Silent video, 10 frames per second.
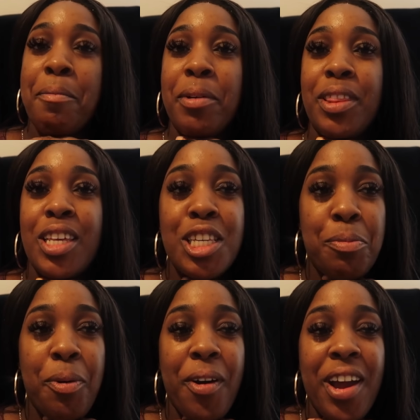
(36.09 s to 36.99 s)
but this
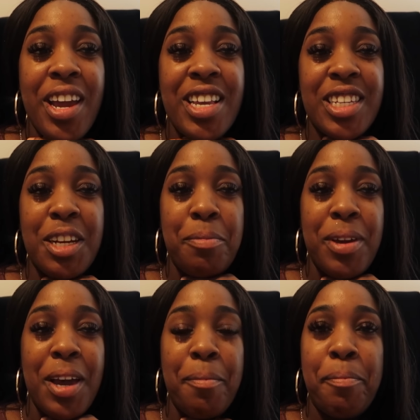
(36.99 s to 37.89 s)
prank is gonna
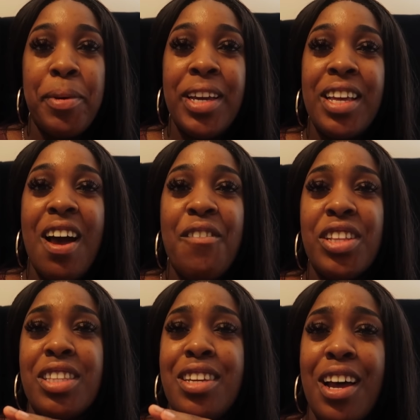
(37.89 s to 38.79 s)
be a bit of
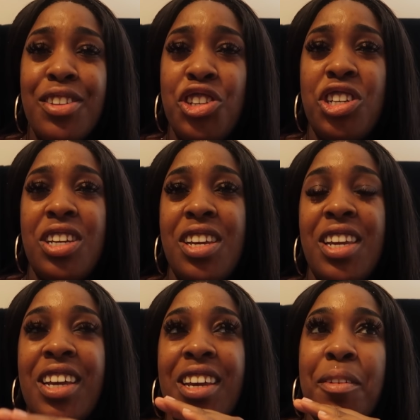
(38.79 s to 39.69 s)
a touchy